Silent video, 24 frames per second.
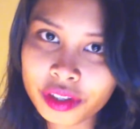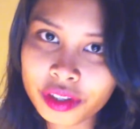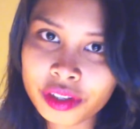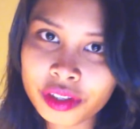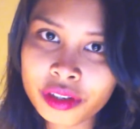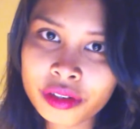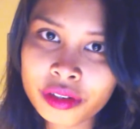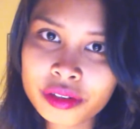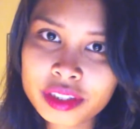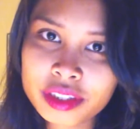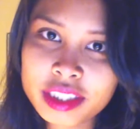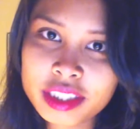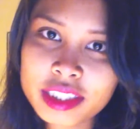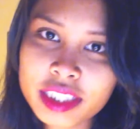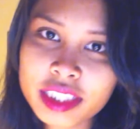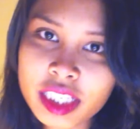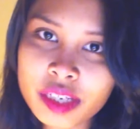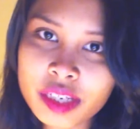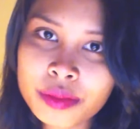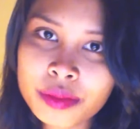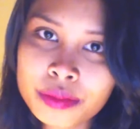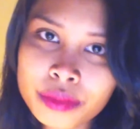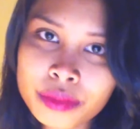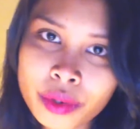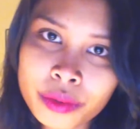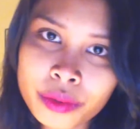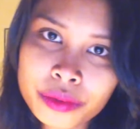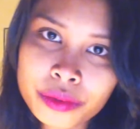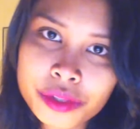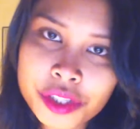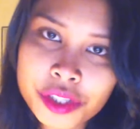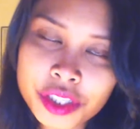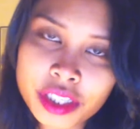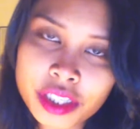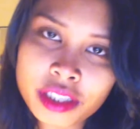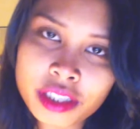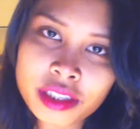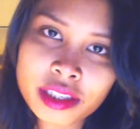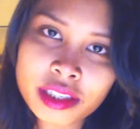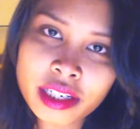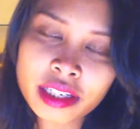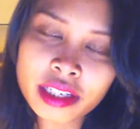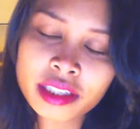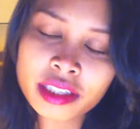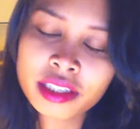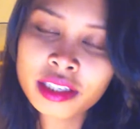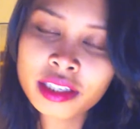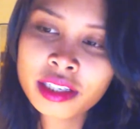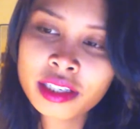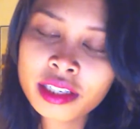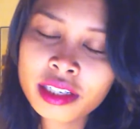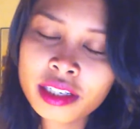You know, this emotion that